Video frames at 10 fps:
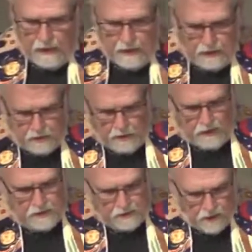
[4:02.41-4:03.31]
Each one
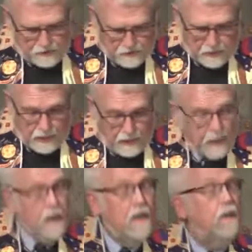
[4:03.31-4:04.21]
exalts God
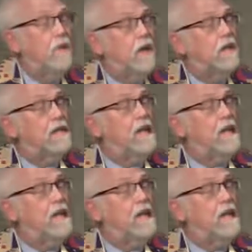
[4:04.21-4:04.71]
because